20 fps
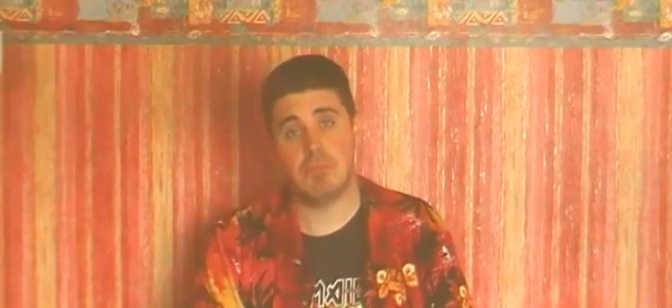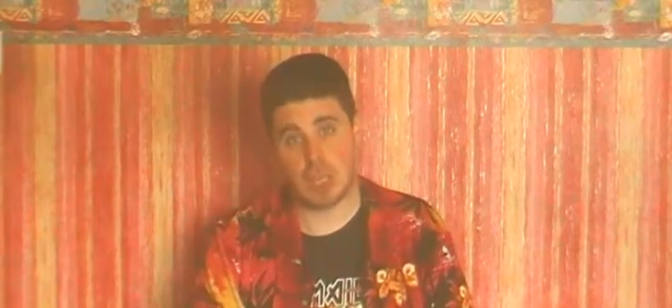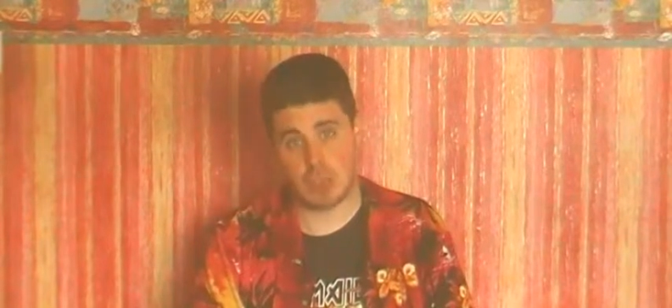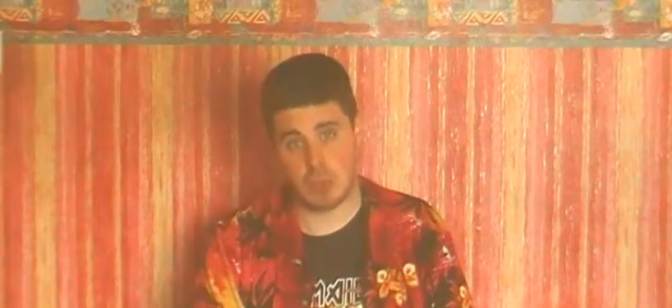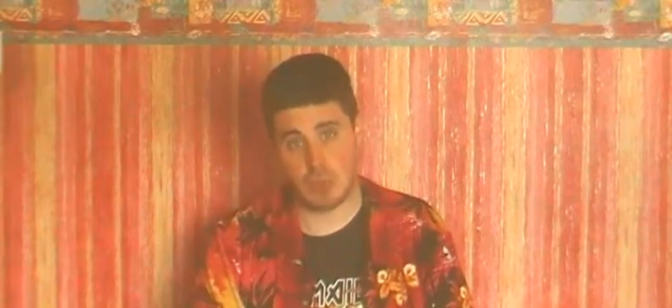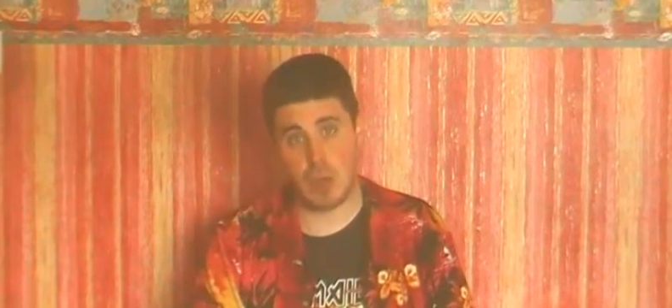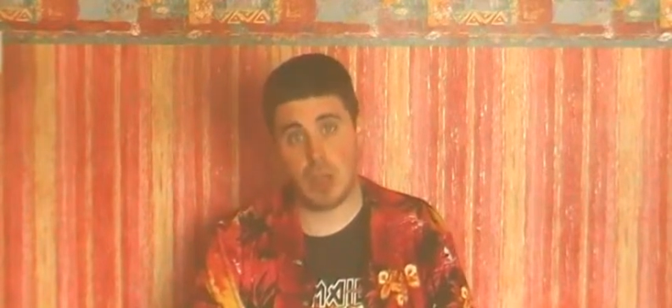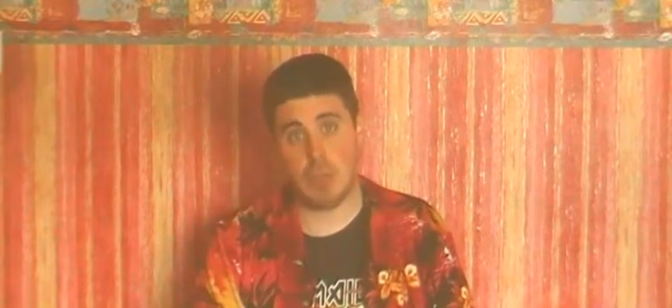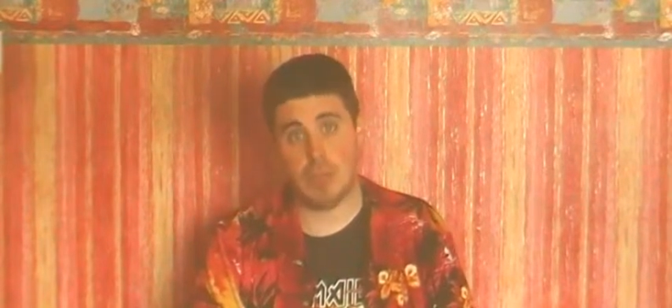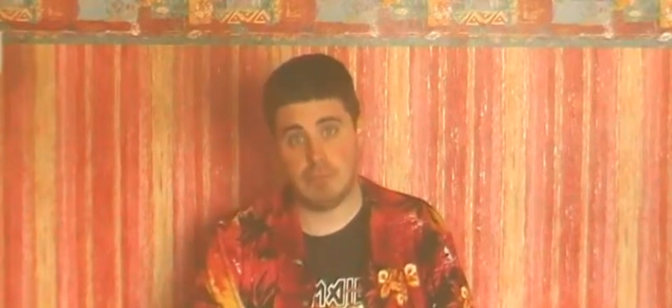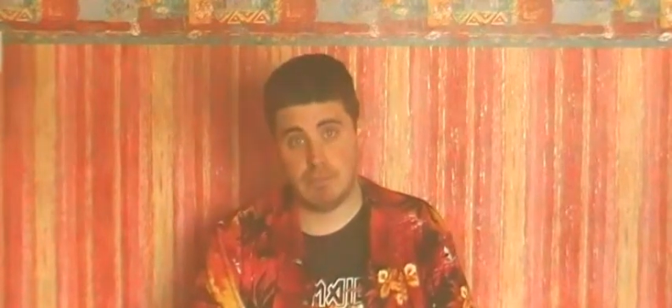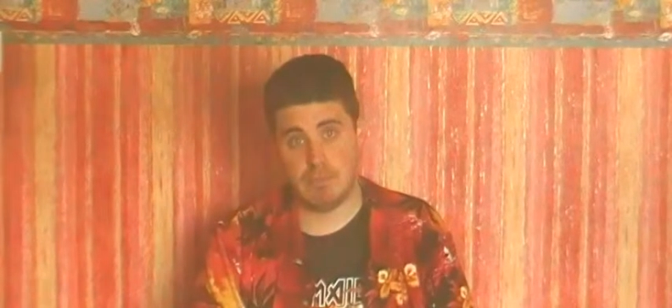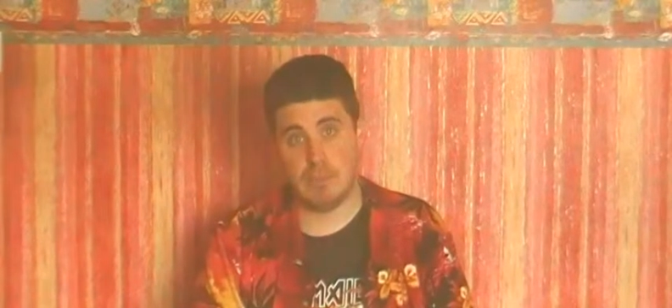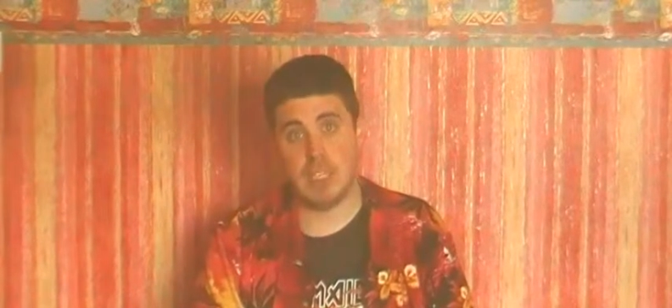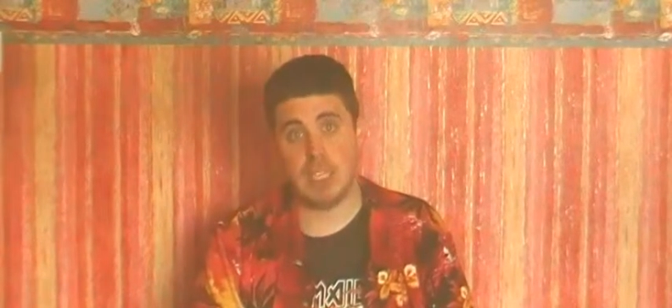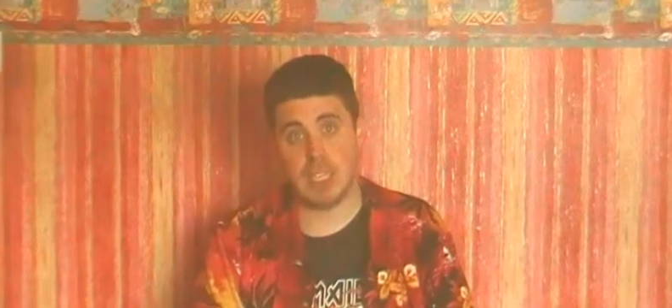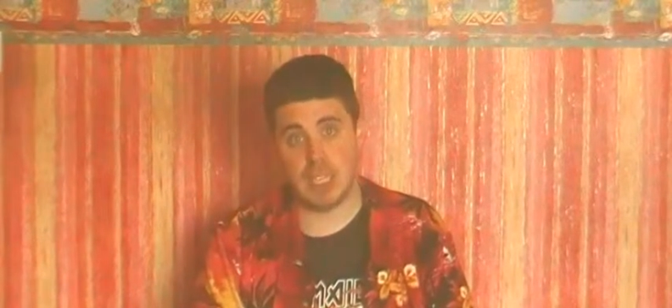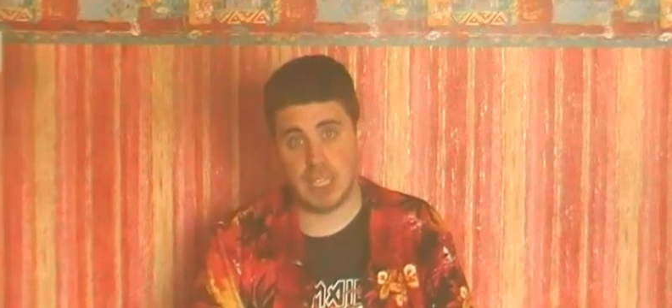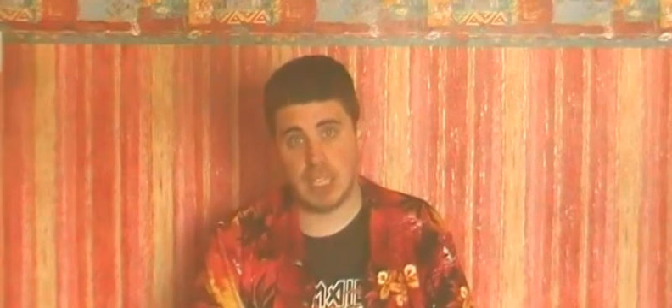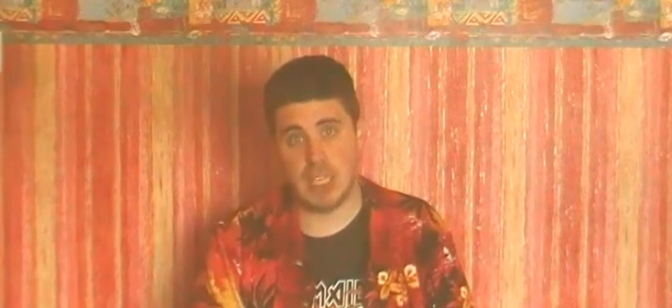That's right,
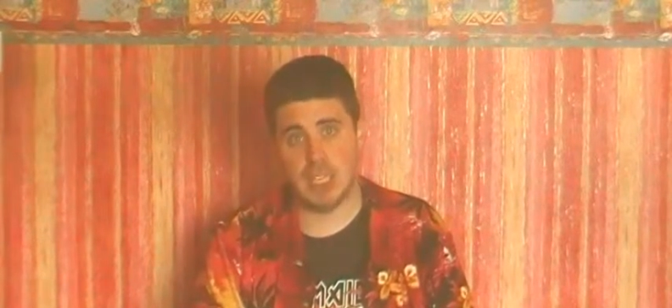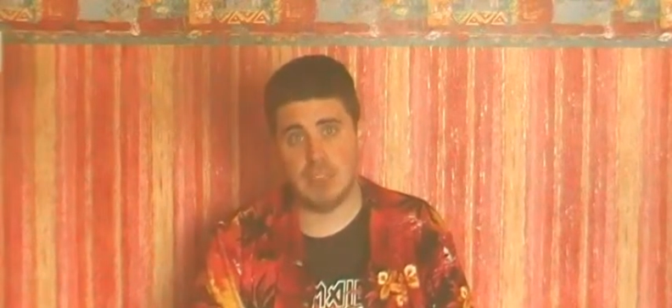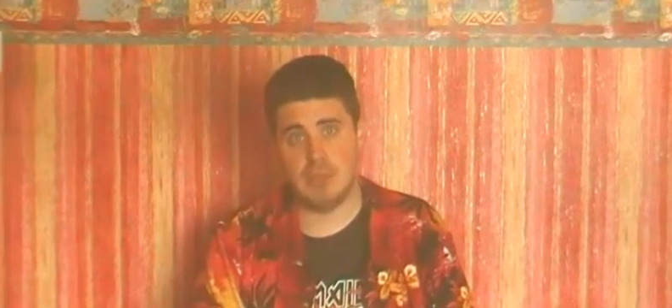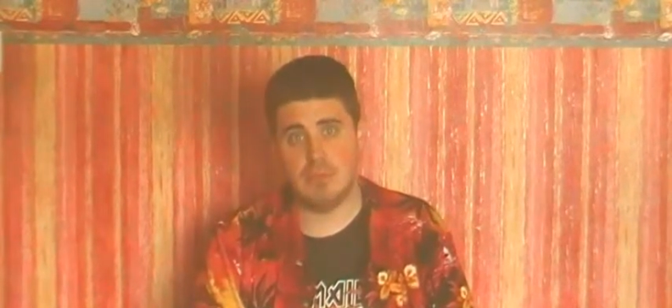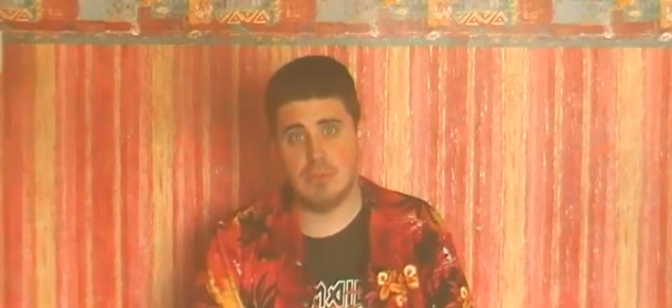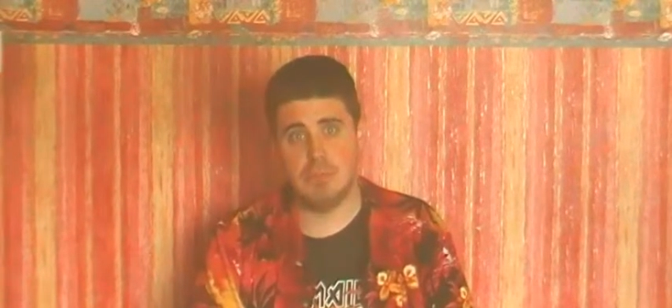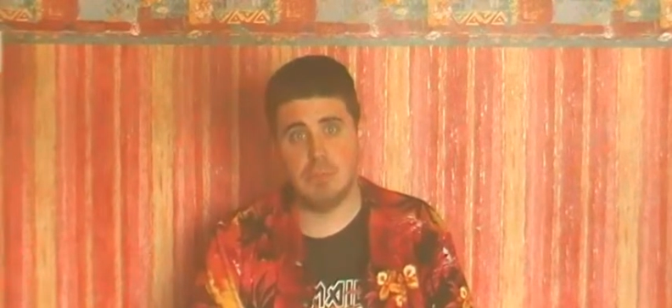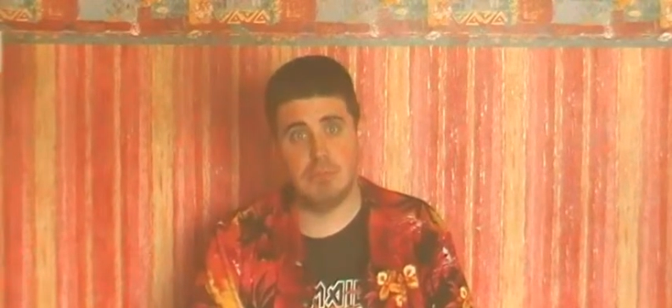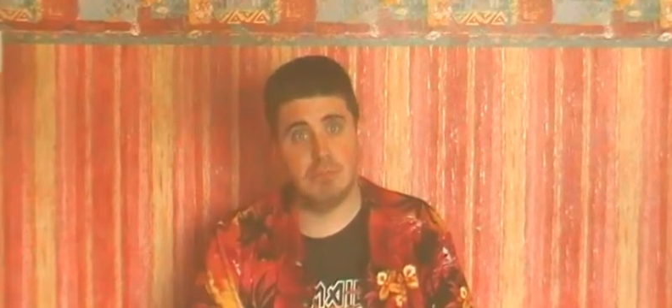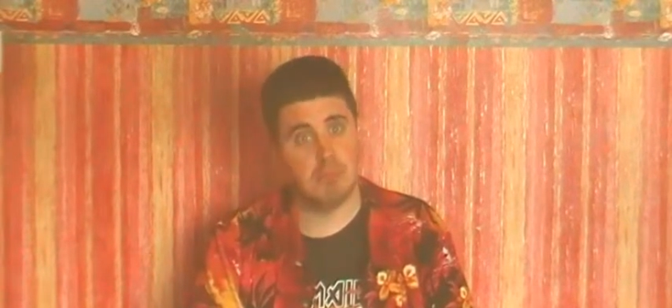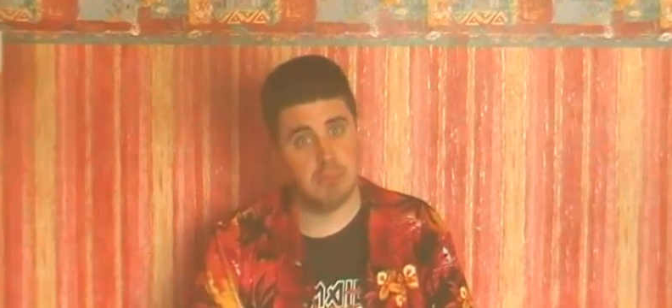she did.